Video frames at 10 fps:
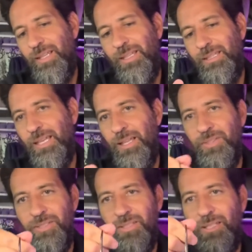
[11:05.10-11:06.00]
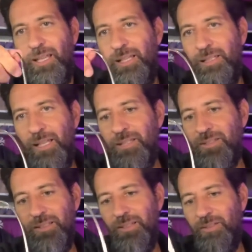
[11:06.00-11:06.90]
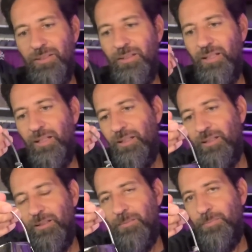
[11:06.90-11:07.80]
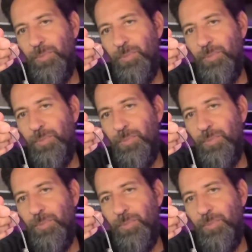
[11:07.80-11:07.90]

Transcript: yeah, this is a kind of nice little uh,